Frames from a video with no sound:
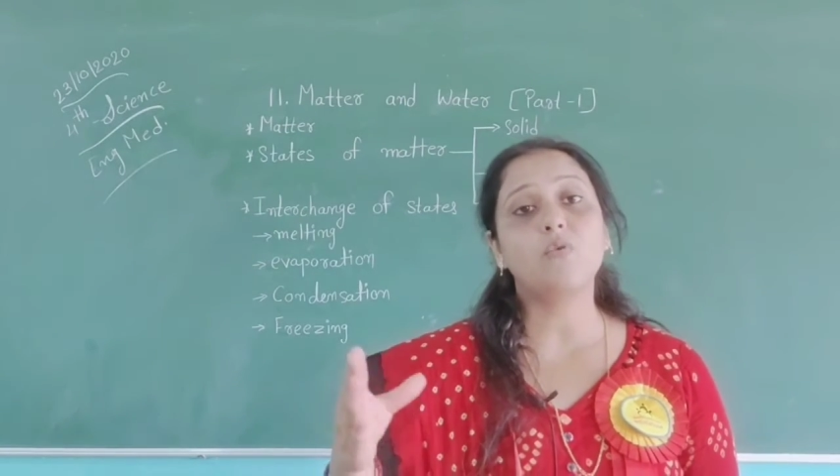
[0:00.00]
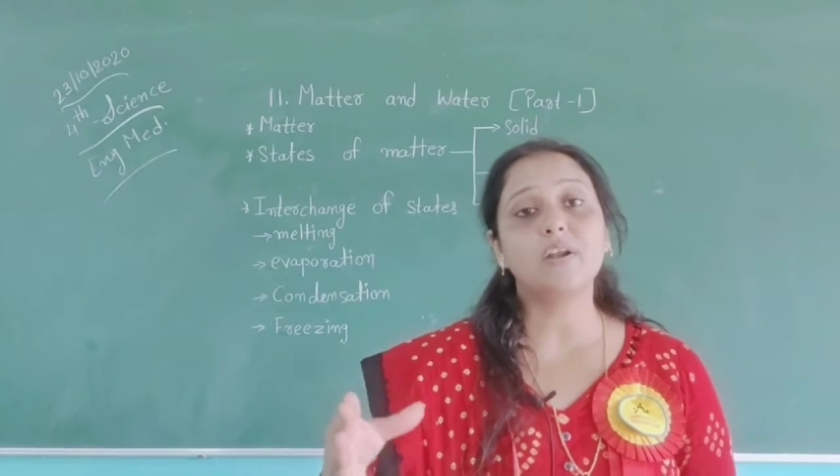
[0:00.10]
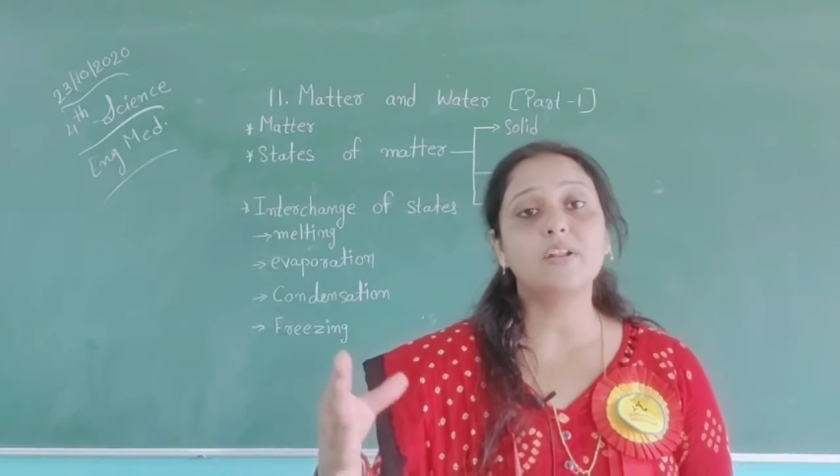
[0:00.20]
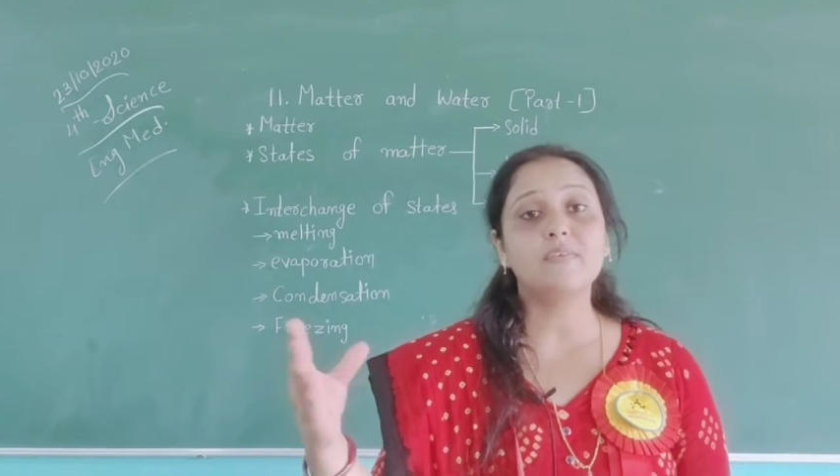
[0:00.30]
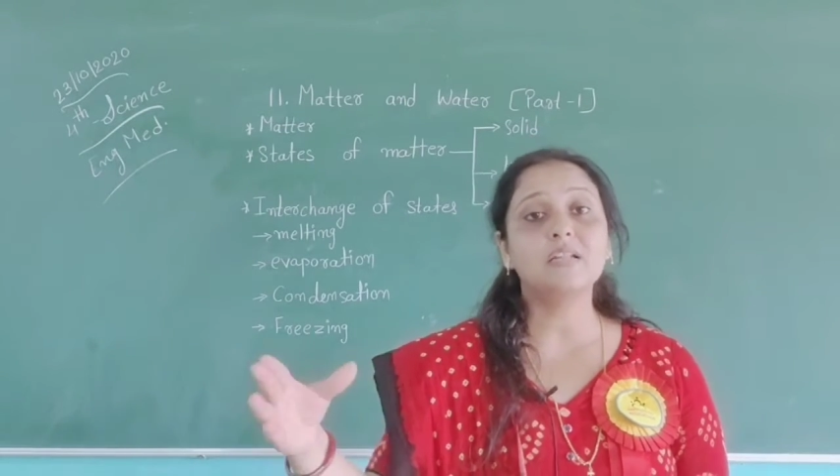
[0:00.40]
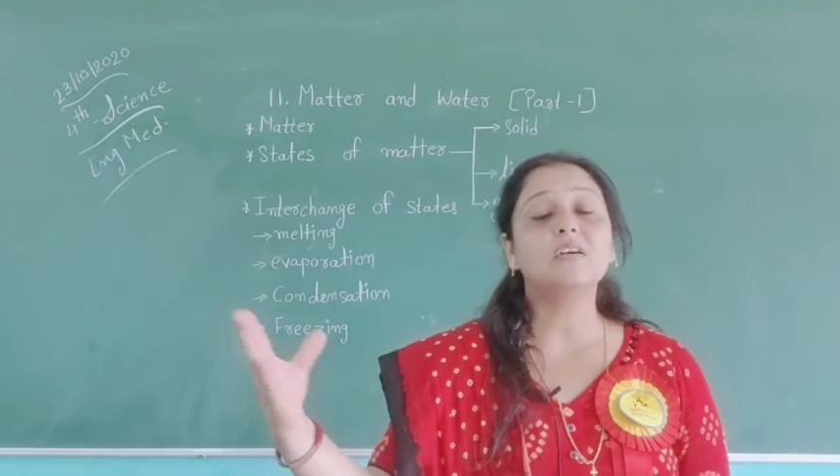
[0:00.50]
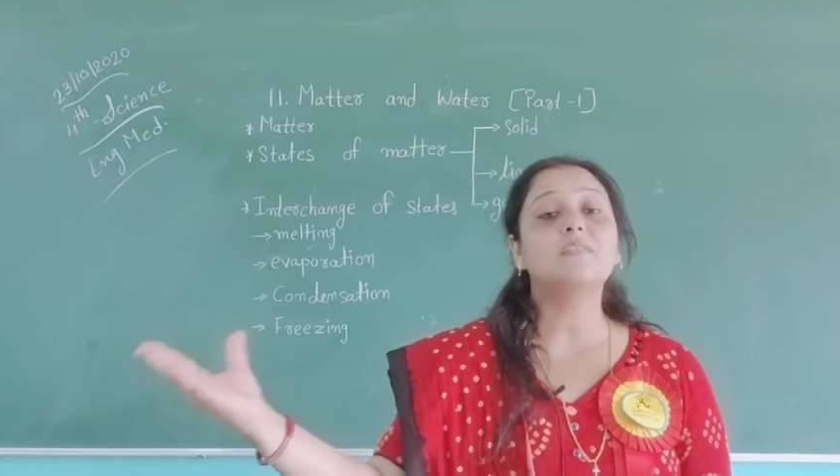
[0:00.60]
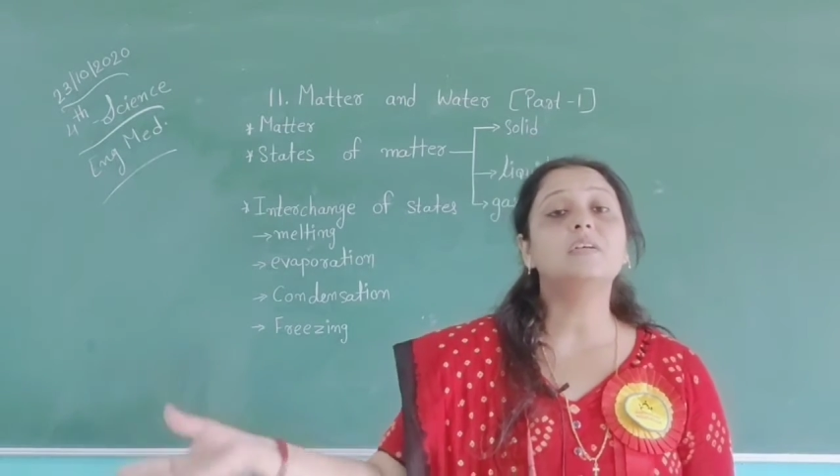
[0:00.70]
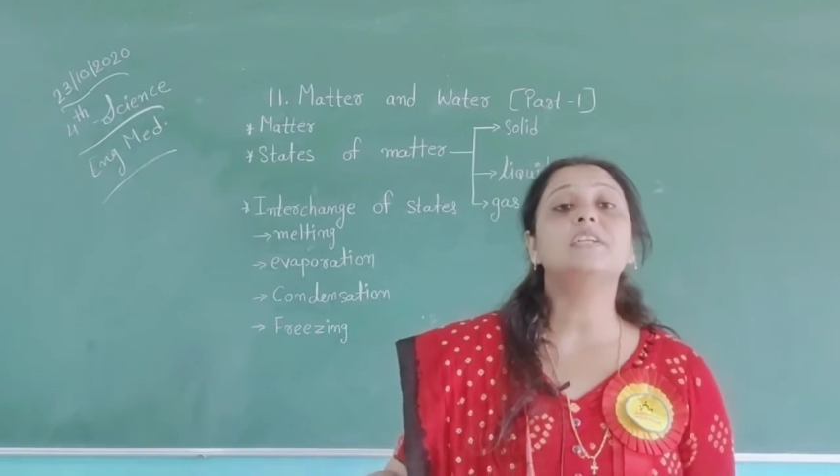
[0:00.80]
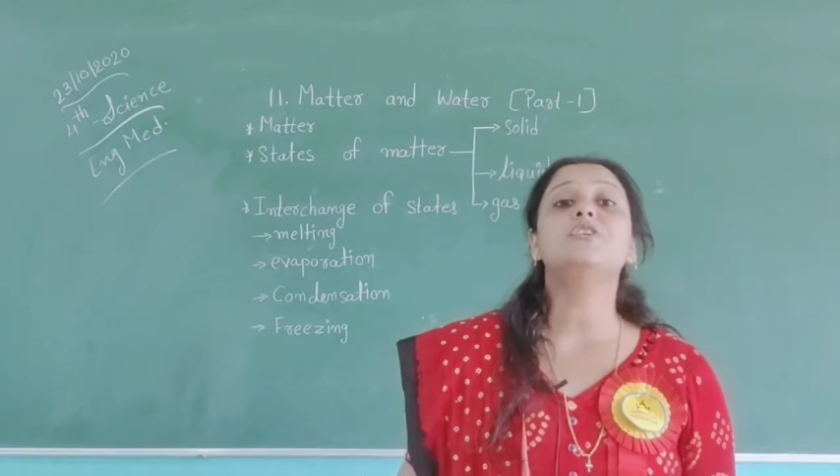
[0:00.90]
water will
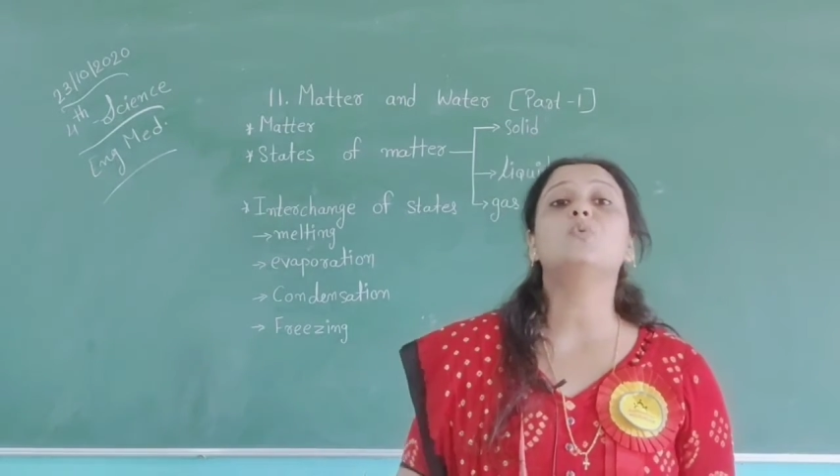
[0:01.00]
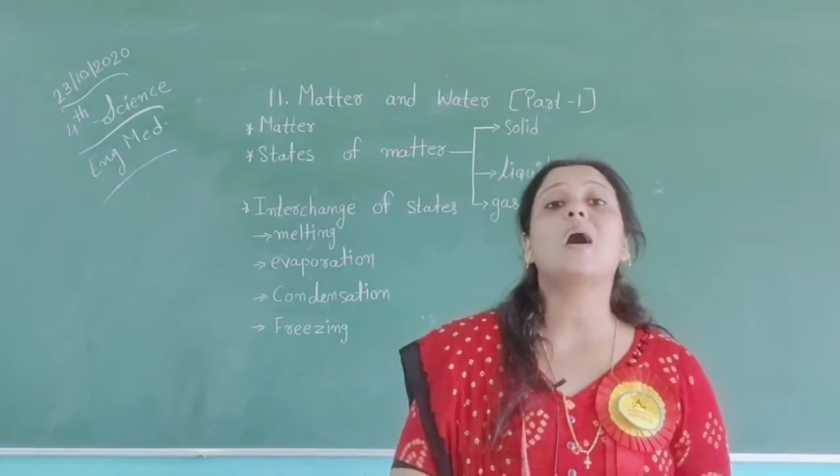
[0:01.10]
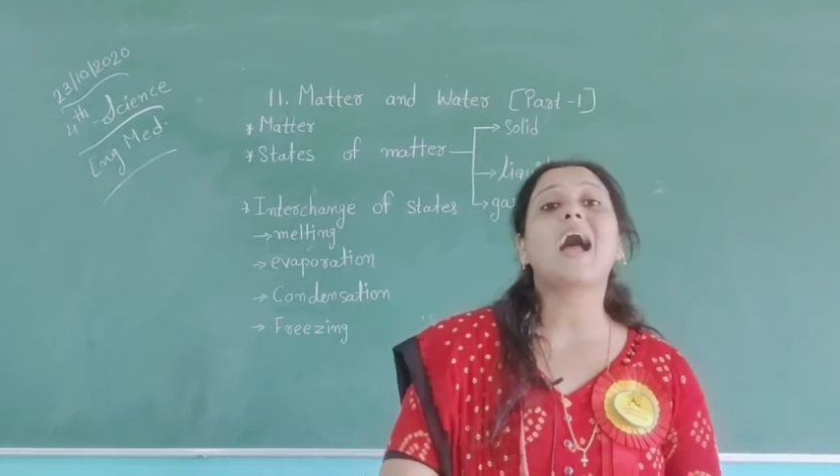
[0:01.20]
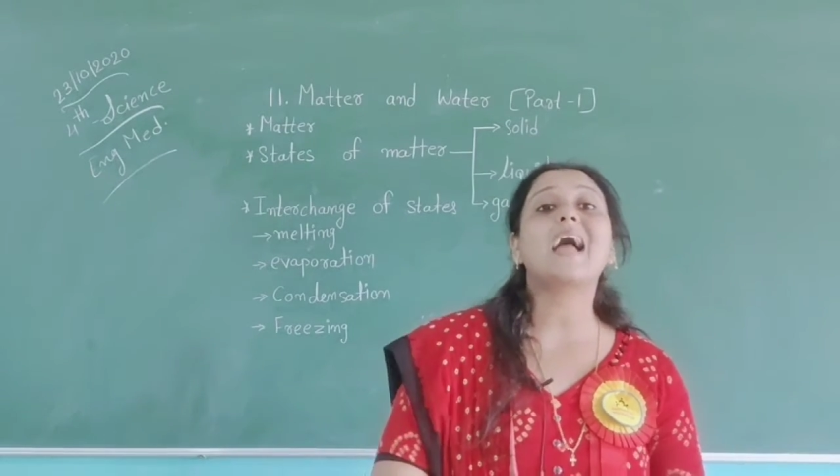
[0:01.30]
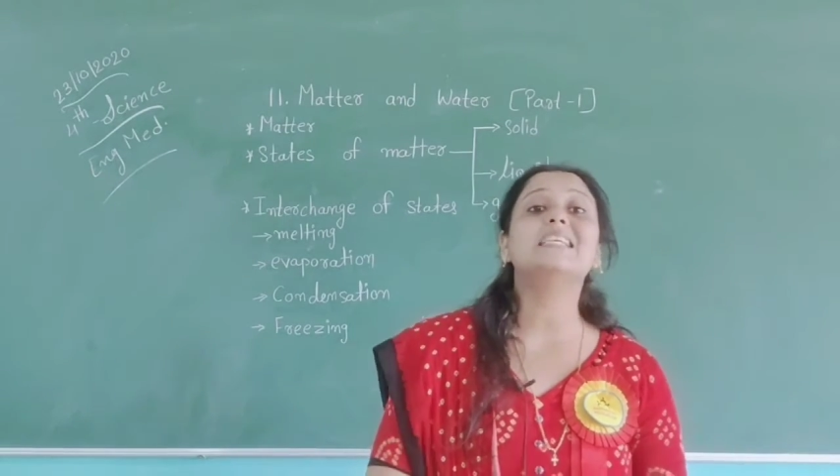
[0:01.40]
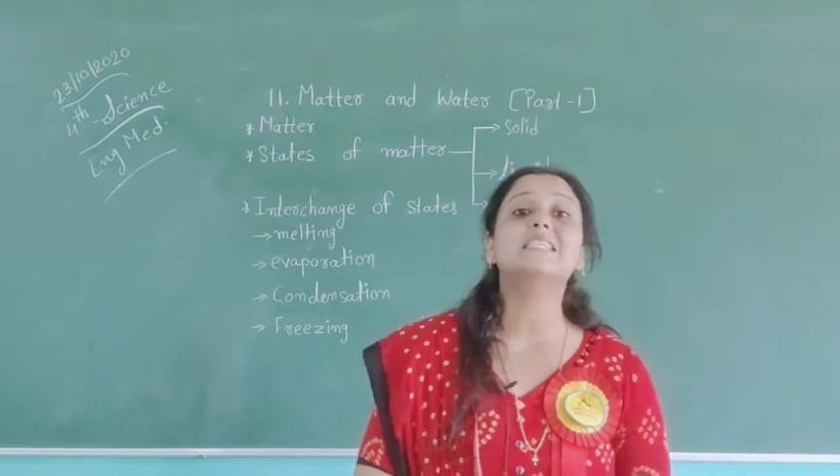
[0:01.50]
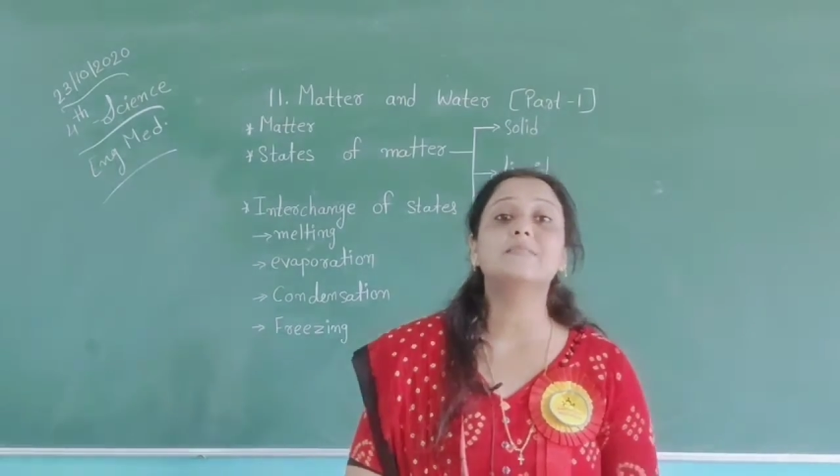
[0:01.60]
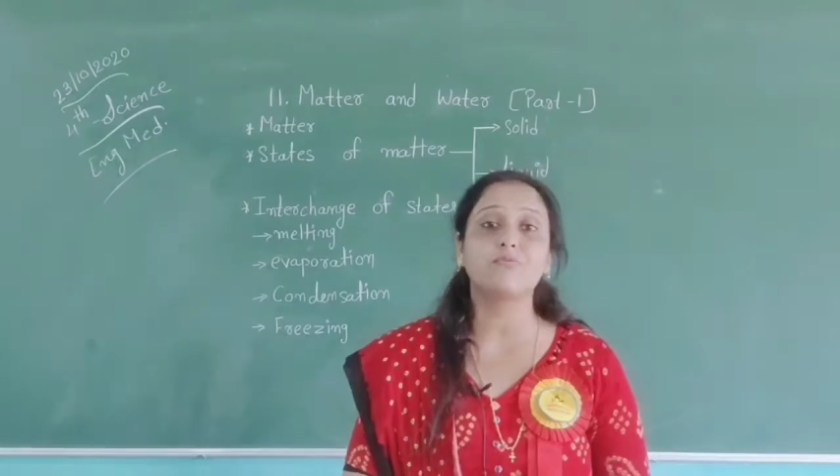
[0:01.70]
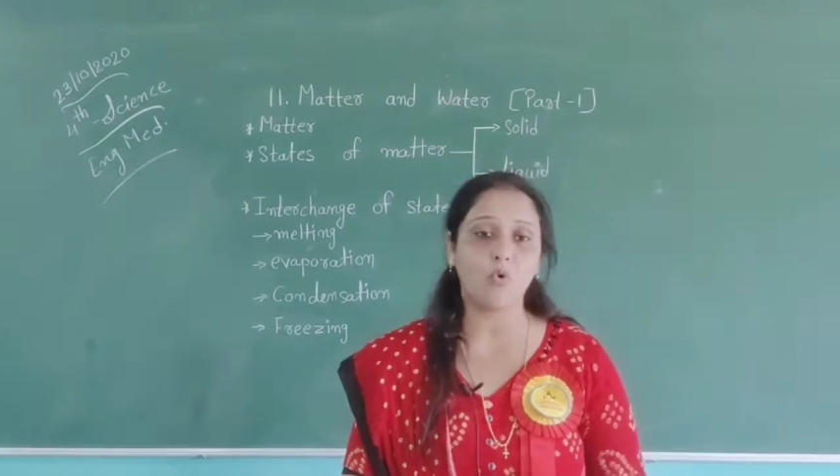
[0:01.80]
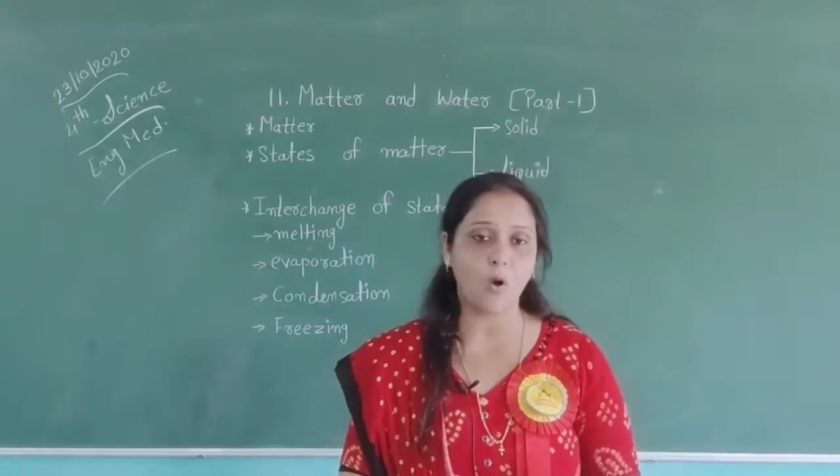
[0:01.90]
convert into
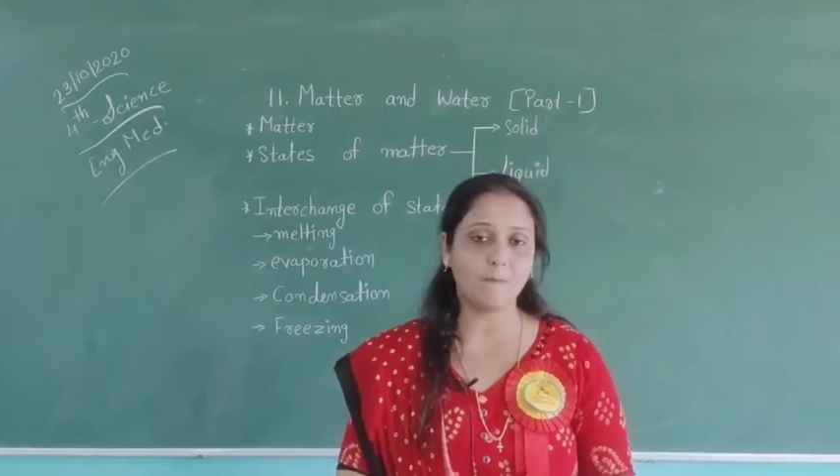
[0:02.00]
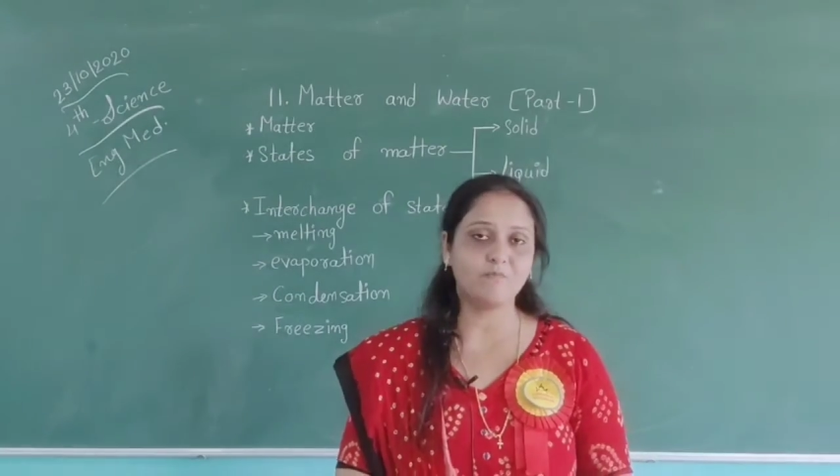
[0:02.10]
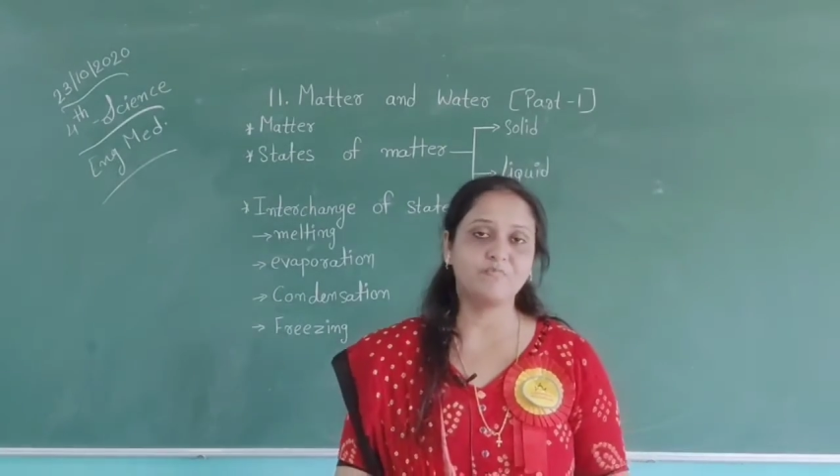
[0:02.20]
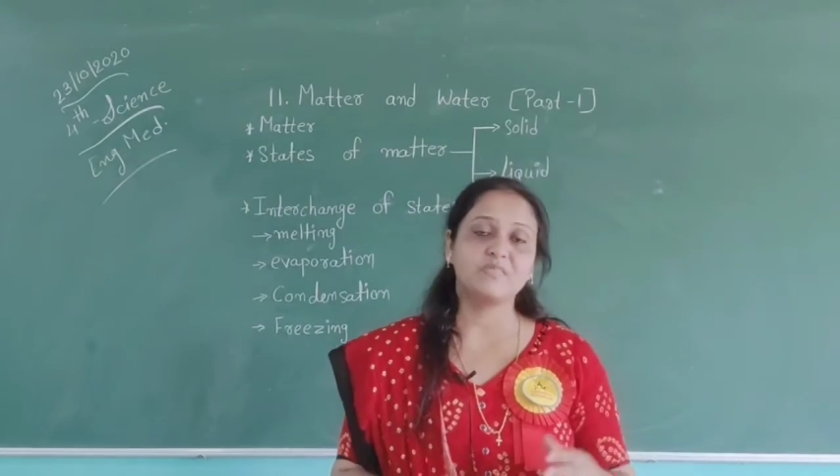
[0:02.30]
ice form.